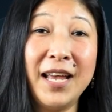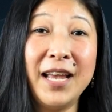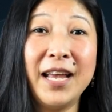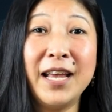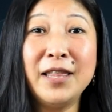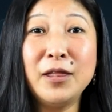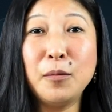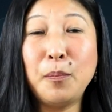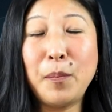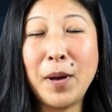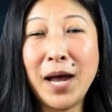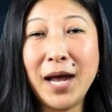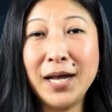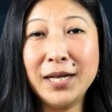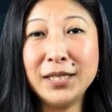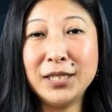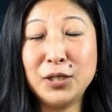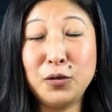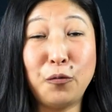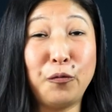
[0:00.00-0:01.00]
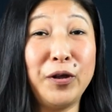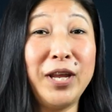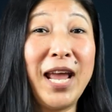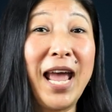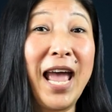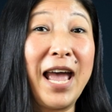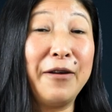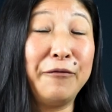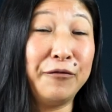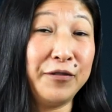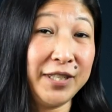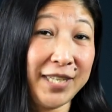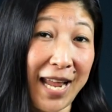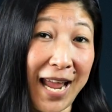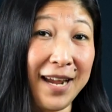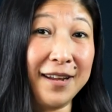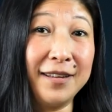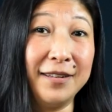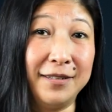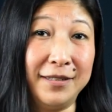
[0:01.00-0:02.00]
In the past, we have
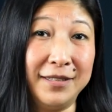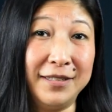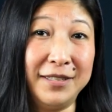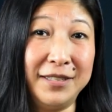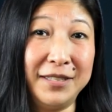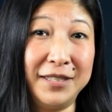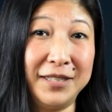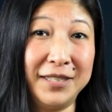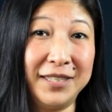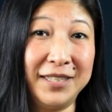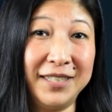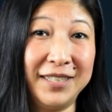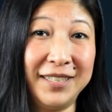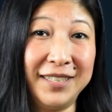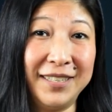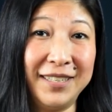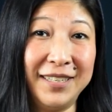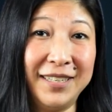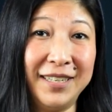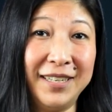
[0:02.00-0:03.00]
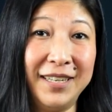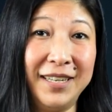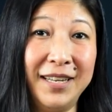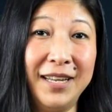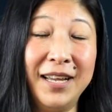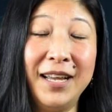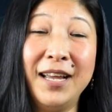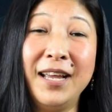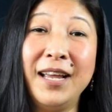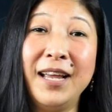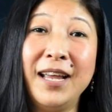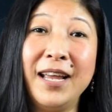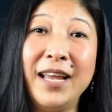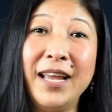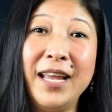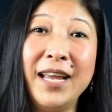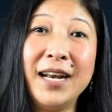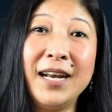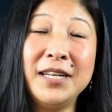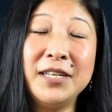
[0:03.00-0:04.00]
tackled
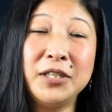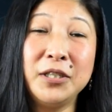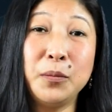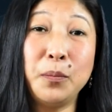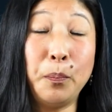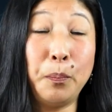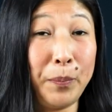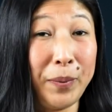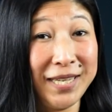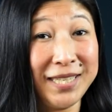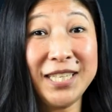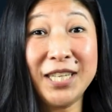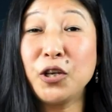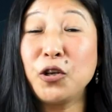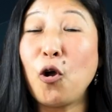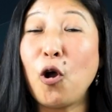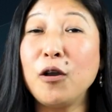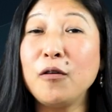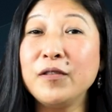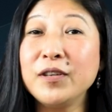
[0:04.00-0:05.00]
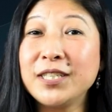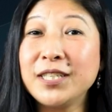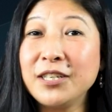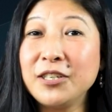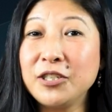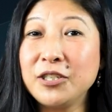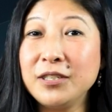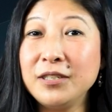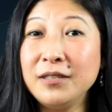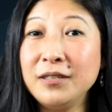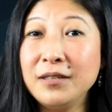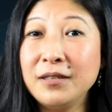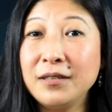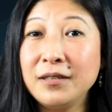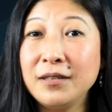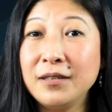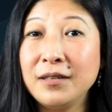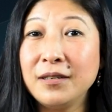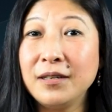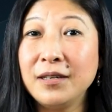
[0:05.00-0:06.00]
English basic conversation,
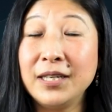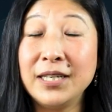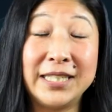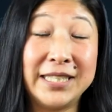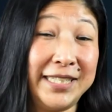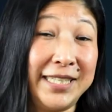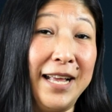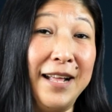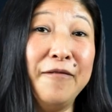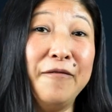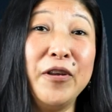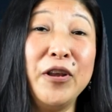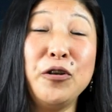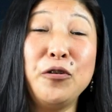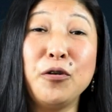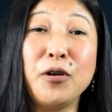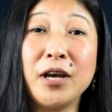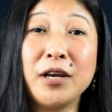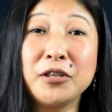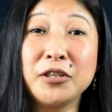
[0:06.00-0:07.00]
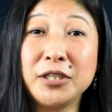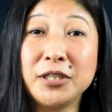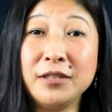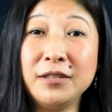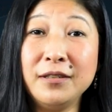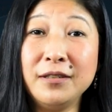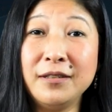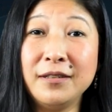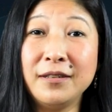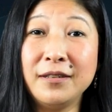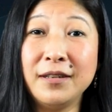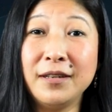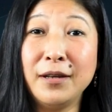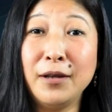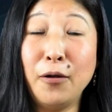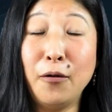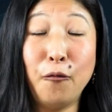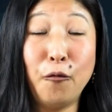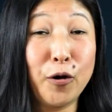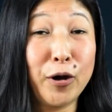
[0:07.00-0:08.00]
self-introduction,
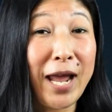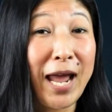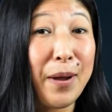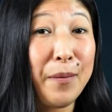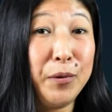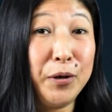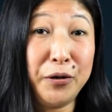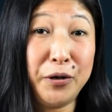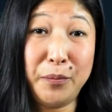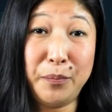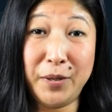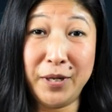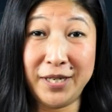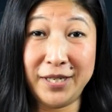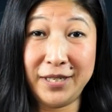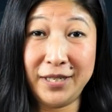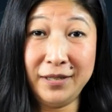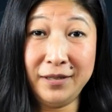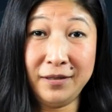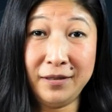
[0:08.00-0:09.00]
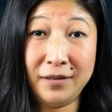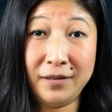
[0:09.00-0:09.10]
vocabulary building,